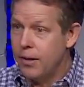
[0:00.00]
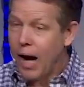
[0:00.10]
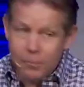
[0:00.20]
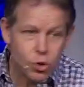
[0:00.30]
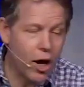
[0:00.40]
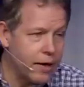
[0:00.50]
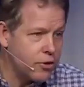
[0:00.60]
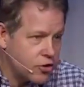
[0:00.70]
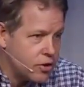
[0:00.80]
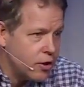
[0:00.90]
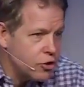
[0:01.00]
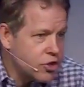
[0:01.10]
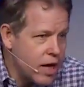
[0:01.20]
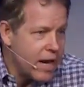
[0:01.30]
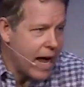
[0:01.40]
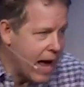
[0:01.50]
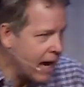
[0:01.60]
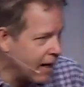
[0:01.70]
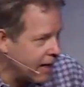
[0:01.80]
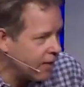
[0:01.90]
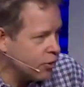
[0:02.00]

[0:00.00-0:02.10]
I'm trying, there's an entity,